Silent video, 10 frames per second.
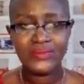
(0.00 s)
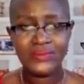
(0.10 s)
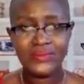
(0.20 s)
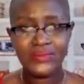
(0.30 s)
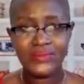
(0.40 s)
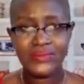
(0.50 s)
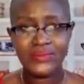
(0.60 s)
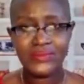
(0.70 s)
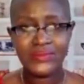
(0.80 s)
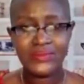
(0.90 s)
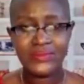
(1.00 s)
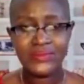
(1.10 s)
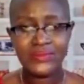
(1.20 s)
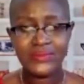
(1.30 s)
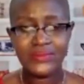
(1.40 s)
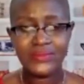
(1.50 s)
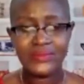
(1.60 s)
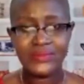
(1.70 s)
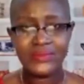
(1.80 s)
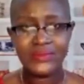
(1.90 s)

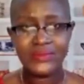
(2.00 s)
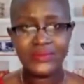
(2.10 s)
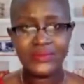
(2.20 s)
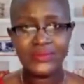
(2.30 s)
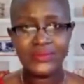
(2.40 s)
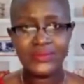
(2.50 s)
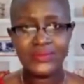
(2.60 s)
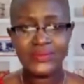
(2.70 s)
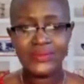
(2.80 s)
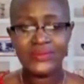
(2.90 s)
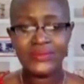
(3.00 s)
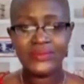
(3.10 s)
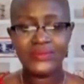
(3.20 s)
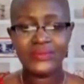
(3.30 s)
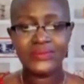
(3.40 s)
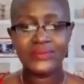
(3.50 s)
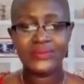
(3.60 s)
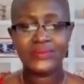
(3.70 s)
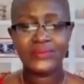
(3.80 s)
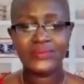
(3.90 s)

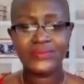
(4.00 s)
(not speaking)